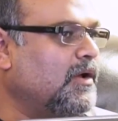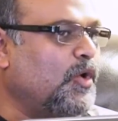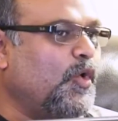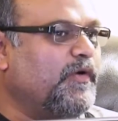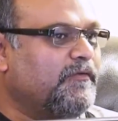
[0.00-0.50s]

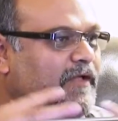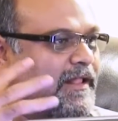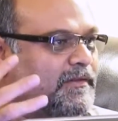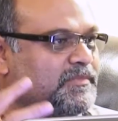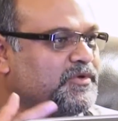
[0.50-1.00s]

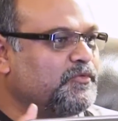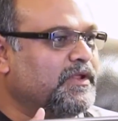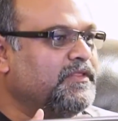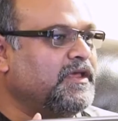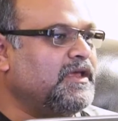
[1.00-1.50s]
overwhelmed
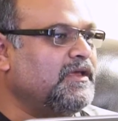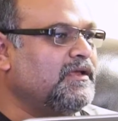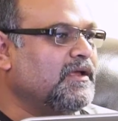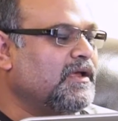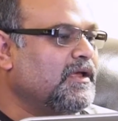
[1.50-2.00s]
with
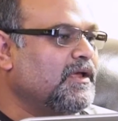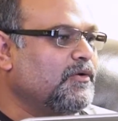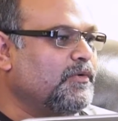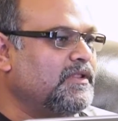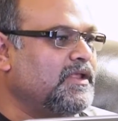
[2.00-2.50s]

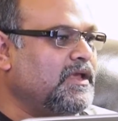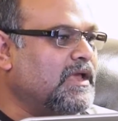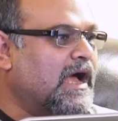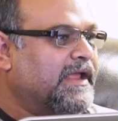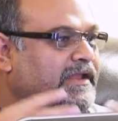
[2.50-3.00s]

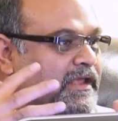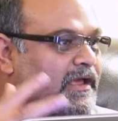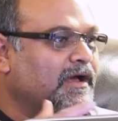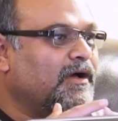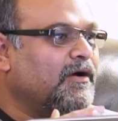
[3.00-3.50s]
the
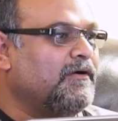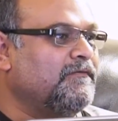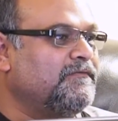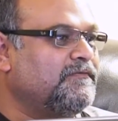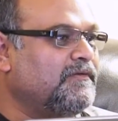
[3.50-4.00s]
idea
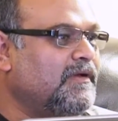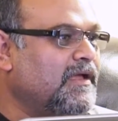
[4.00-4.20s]
of